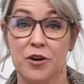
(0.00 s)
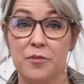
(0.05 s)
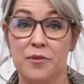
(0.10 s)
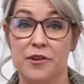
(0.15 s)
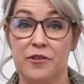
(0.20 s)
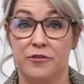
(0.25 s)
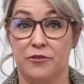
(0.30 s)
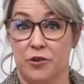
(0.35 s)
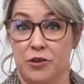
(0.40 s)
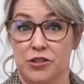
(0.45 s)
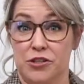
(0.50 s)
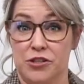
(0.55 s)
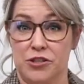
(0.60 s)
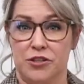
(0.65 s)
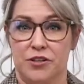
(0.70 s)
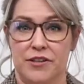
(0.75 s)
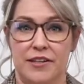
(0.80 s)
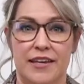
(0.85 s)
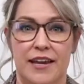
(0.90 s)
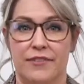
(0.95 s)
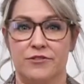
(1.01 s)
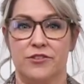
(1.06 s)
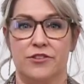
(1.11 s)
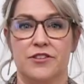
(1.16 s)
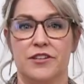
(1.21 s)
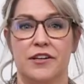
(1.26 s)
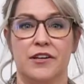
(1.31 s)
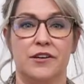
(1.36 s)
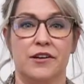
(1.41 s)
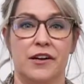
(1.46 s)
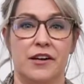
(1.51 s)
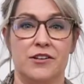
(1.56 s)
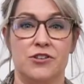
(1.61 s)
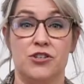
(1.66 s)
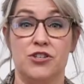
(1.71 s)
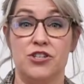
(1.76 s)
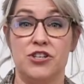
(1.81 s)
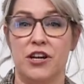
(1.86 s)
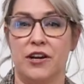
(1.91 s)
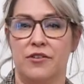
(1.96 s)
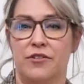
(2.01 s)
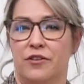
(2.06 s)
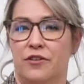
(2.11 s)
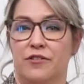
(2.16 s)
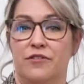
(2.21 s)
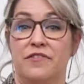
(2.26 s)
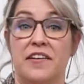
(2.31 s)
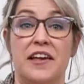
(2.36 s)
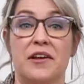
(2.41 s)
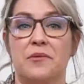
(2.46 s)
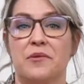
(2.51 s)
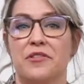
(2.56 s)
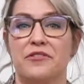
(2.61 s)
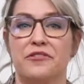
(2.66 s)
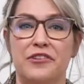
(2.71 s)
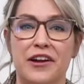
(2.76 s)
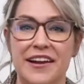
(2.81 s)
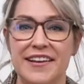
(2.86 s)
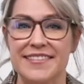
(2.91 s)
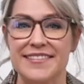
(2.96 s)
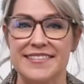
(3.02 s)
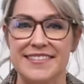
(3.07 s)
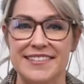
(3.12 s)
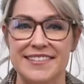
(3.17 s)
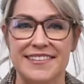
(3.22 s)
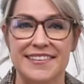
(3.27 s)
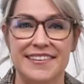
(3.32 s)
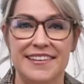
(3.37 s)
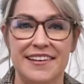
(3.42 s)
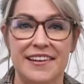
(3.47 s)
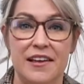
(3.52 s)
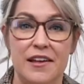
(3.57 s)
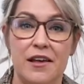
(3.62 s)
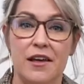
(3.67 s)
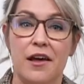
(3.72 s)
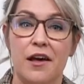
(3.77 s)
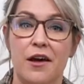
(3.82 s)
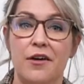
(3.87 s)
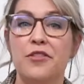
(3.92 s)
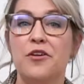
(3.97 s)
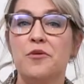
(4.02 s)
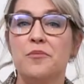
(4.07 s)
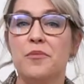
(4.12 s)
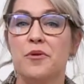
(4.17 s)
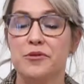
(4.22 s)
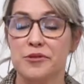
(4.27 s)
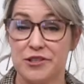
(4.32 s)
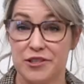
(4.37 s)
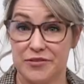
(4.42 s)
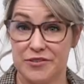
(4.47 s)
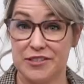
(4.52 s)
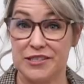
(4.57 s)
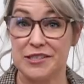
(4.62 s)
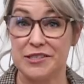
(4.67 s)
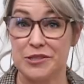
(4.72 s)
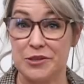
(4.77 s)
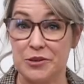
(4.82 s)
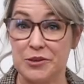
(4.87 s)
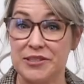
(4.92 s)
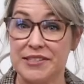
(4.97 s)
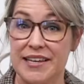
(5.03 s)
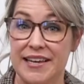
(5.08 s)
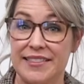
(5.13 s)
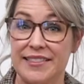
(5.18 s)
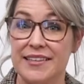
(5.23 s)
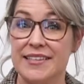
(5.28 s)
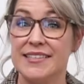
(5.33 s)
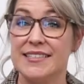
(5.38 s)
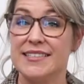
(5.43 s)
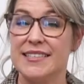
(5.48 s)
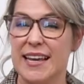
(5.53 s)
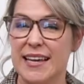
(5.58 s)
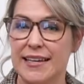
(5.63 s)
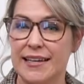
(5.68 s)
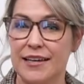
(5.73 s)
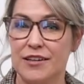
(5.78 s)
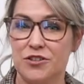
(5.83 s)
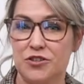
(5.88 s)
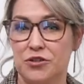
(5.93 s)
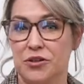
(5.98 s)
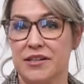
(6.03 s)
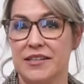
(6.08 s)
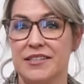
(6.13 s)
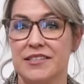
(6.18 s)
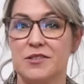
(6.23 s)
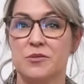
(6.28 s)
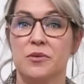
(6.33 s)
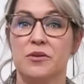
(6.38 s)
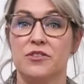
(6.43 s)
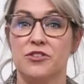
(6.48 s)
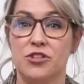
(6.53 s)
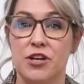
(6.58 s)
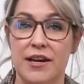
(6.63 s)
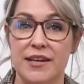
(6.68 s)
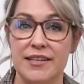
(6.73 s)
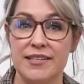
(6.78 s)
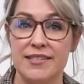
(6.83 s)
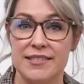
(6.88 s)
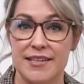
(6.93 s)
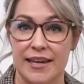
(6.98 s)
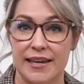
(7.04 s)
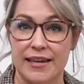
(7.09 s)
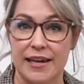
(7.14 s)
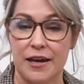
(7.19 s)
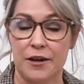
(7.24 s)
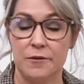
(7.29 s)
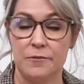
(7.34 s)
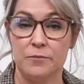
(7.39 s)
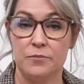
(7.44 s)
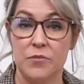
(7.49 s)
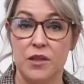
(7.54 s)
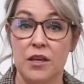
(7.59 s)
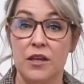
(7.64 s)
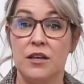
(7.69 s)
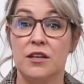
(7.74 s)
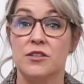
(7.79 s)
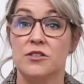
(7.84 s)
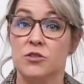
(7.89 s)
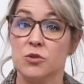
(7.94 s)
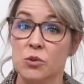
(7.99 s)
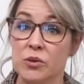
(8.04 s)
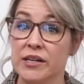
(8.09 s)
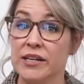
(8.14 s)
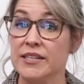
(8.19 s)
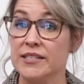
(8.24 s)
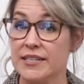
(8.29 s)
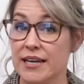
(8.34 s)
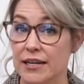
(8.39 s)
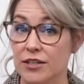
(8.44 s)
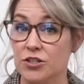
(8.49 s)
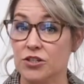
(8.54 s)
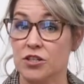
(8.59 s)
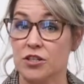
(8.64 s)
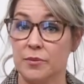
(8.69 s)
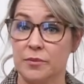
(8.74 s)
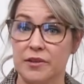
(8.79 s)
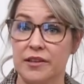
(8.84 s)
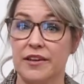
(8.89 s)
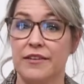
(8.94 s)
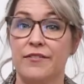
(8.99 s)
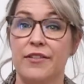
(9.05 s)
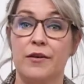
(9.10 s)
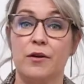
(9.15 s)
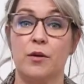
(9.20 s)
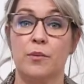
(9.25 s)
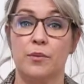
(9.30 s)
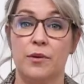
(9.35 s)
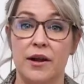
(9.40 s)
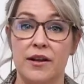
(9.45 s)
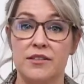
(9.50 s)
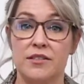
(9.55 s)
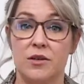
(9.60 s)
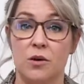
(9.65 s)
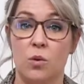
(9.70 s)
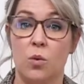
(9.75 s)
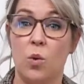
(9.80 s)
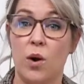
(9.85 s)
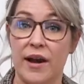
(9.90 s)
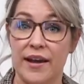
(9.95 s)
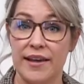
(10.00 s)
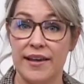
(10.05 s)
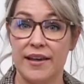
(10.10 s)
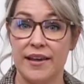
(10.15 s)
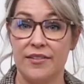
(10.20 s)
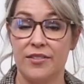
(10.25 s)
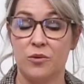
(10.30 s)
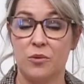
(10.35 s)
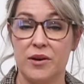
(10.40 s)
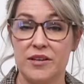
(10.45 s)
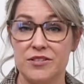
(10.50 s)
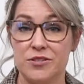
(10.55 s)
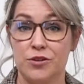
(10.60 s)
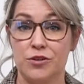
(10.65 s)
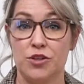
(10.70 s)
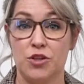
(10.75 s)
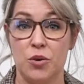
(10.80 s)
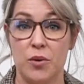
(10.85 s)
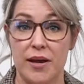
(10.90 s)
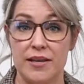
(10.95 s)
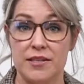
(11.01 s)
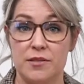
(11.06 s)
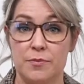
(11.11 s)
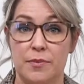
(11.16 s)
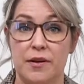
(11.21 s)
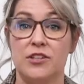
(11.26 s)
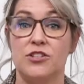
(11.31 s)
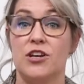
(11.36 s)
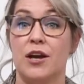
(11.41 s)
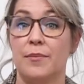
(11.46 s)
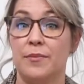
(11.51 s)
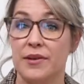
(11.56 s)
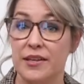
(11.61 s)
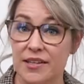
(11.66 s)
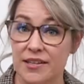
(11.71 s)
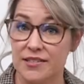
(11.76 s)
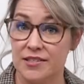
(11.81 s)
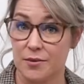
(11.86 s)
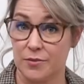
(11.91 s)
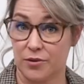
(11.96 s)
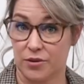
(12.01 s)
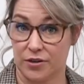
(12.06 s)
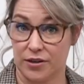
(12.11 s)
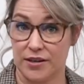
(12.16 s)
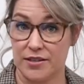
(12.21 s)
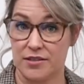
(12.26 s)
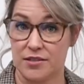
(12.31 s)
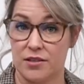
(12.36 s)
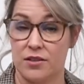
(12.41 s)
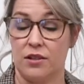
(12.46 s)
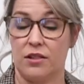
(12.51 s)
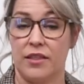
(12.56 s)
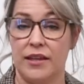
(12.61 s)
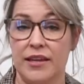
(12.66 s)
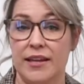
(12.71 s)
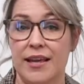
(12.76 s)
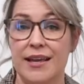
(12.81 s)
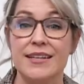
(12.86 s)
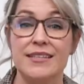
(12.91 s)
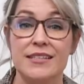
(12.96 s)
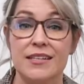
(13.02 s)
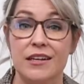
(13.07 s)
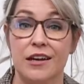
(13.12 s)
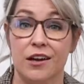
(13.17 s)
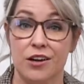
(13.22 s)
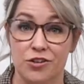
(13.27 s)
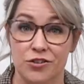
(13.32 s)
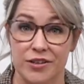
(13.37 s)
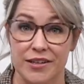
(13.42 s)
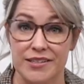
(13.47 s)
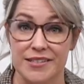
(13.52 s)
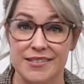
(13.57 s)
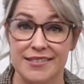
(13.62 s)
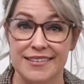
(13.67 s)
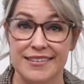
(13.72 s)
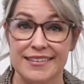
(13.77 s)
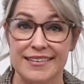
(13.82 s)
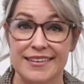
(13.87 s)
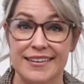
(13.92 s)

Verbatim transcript: open a fortune cookie after dinner and share their fate with friends? Although most of us associate these psychic treats with Chinese takeout, historians actually believe they were brought to Hawaii and the western U.S. by Japanese immigrants in the late 1800s.